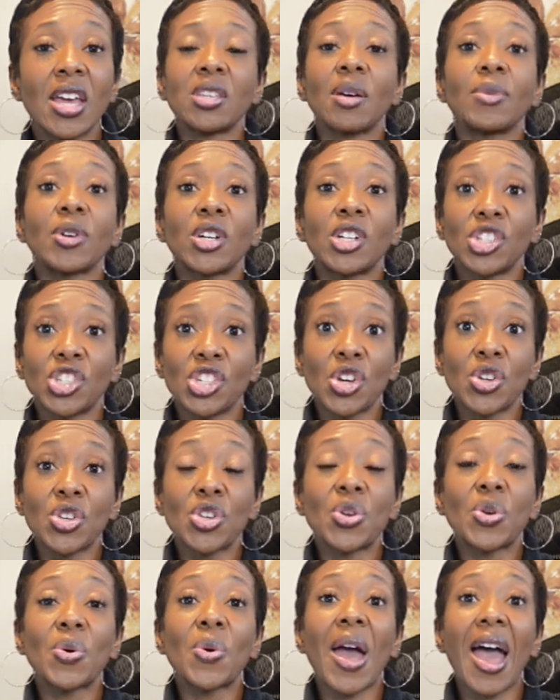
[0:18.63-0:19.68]
So I'm going to show
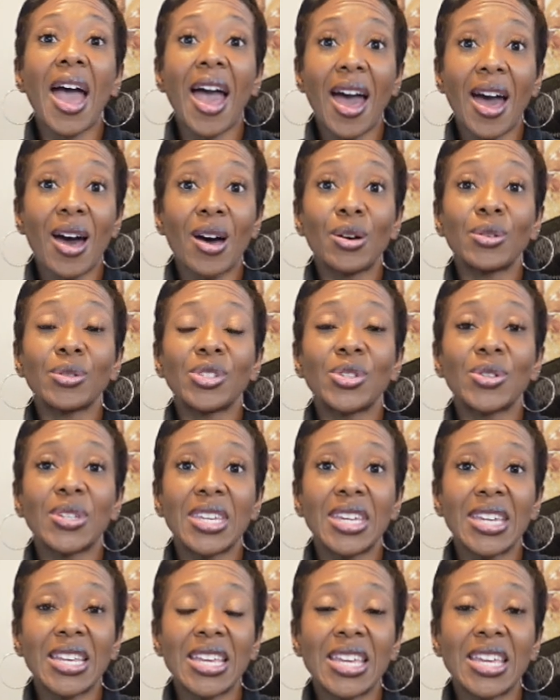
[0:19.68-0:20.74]
you how to
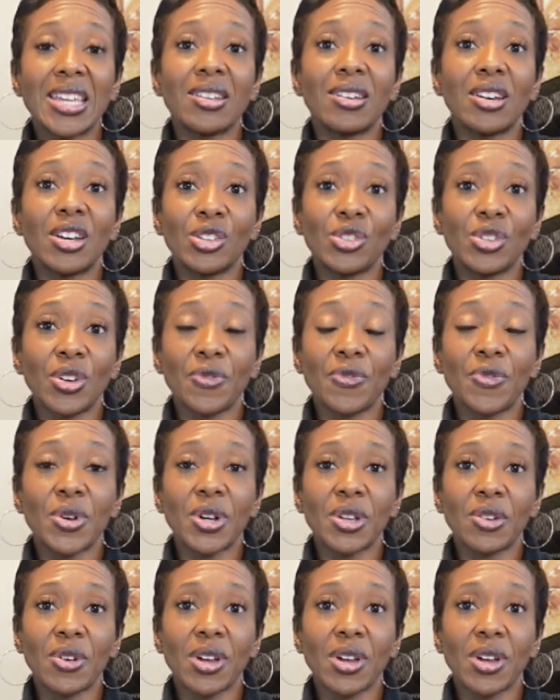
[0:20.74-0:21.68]
get in 140